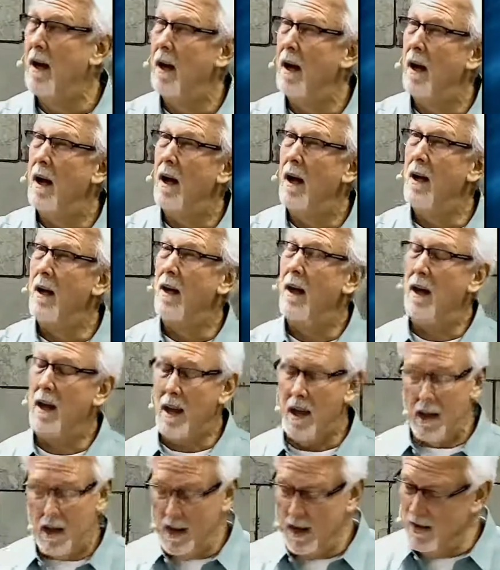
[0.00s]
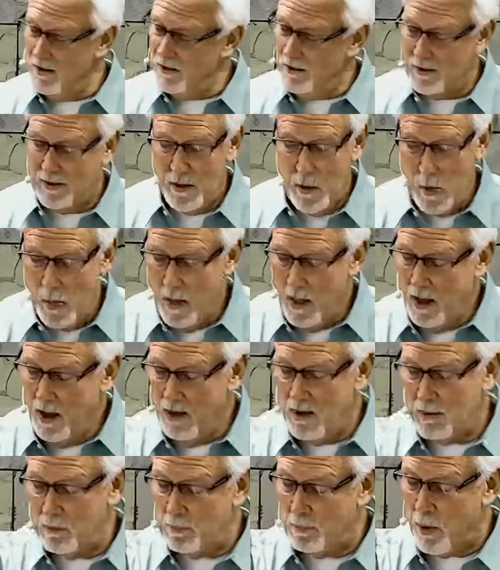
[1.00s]
He, he's,
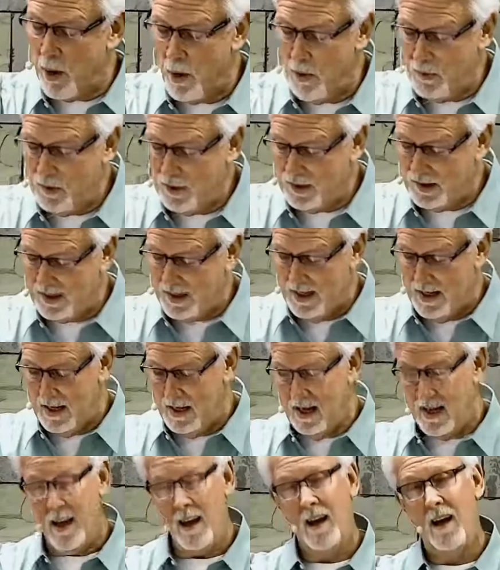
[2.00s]
he's boasting